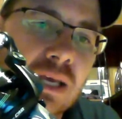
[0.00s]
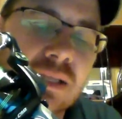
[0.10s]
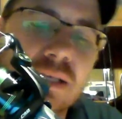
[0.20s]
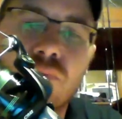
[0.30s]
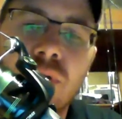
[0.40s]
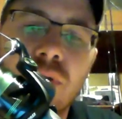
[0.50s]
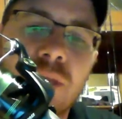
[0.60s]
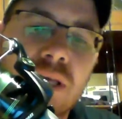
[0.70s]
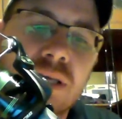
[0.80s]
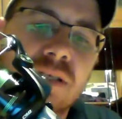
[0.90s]
this reel
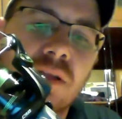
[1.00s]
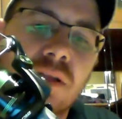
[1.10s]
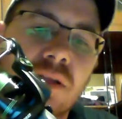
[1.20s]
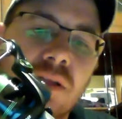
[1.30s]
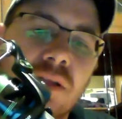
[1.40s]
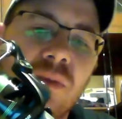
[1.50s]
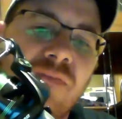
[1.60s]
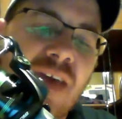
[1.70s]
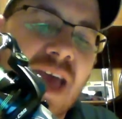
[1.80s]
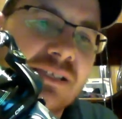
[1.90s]
because it's a little bit
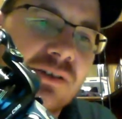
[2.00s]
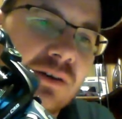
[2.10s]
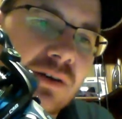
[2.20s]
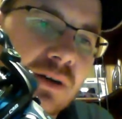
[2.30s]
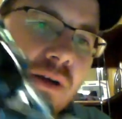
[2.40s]
faster